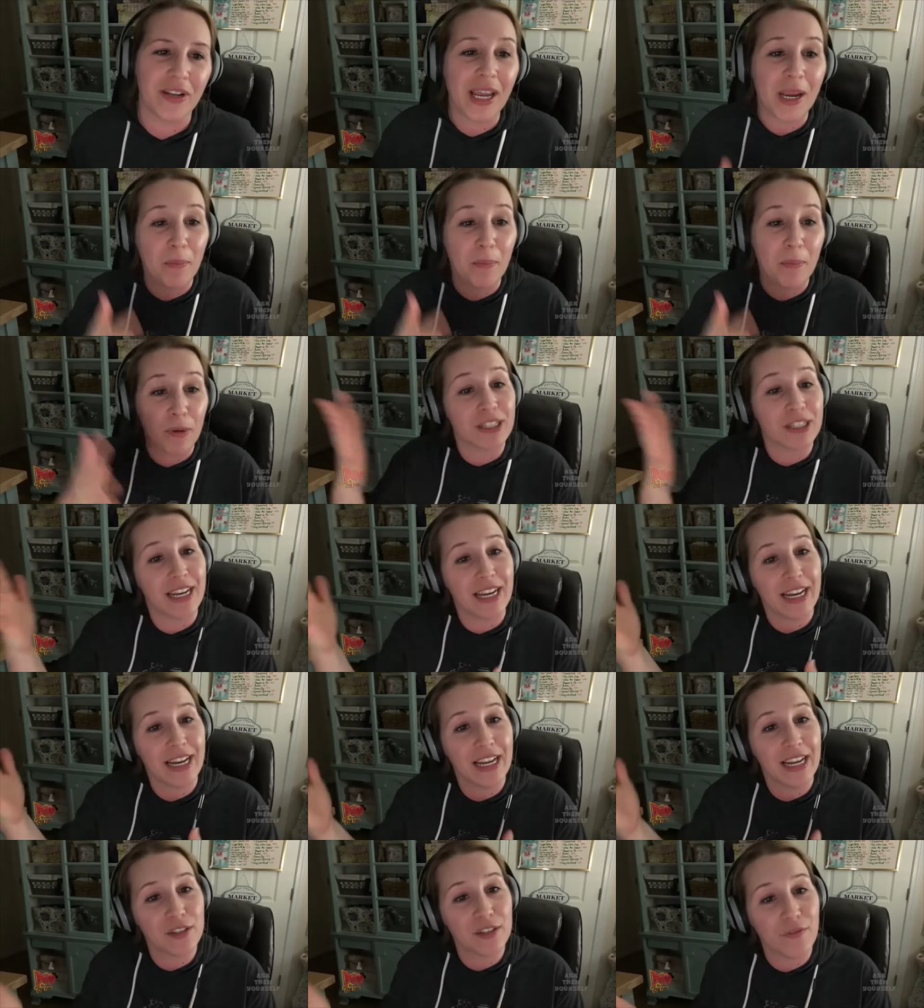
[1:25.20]
and he
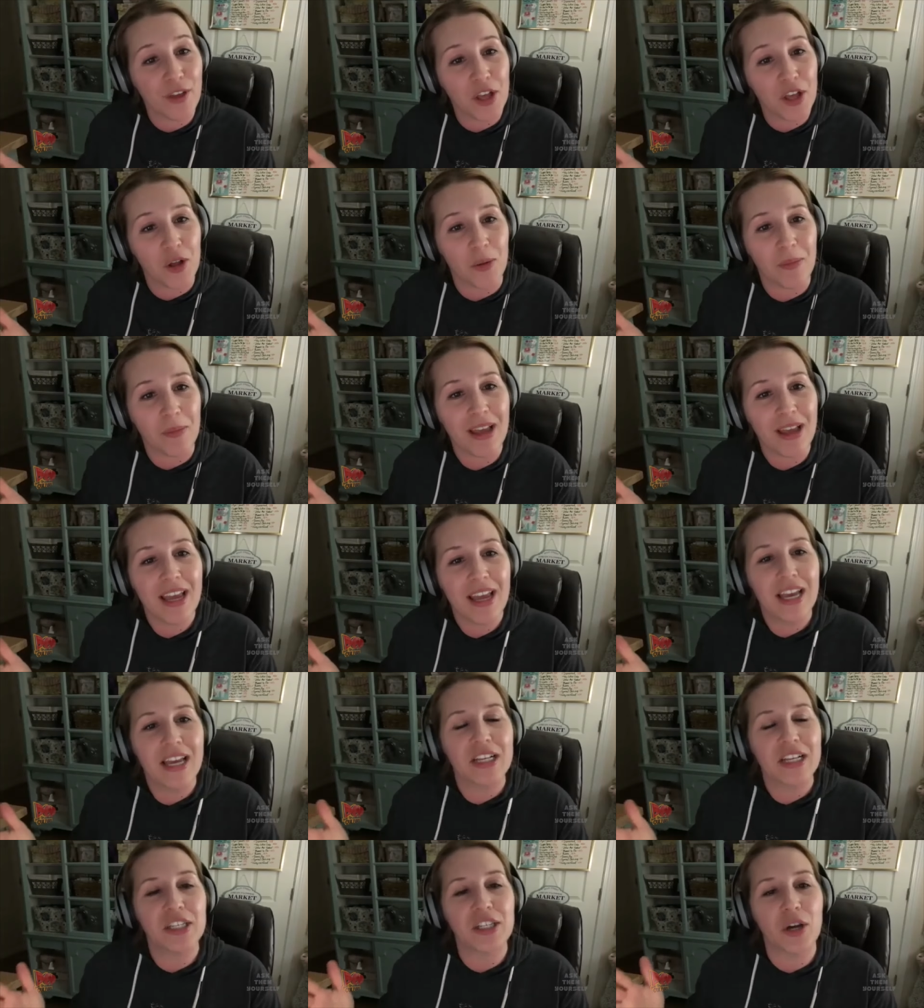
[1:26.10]
presented his film.
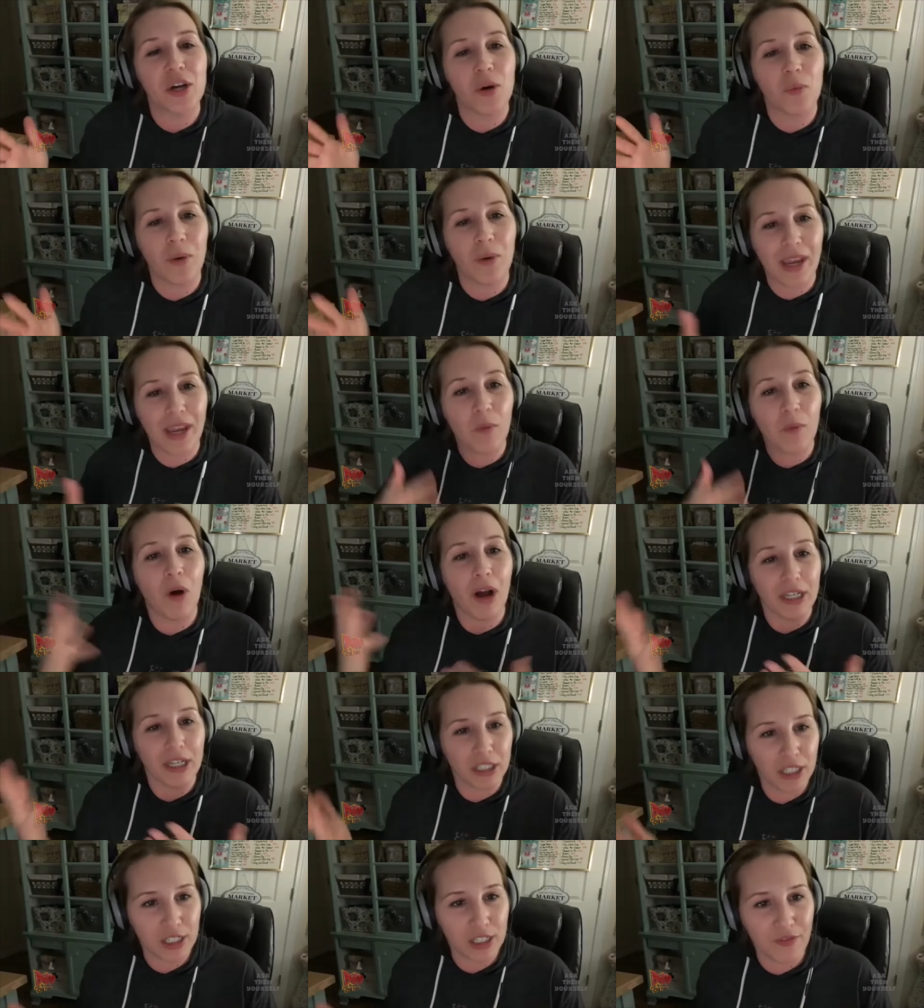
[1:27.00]
So we
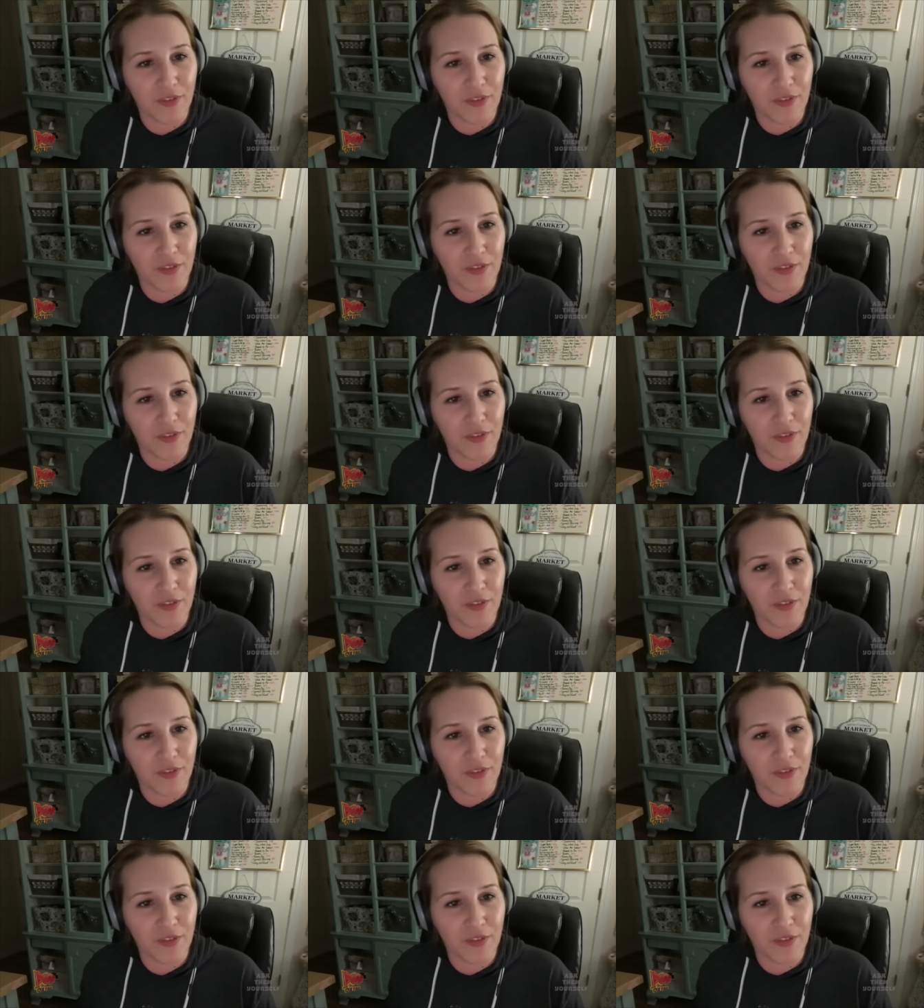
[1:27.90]
watched his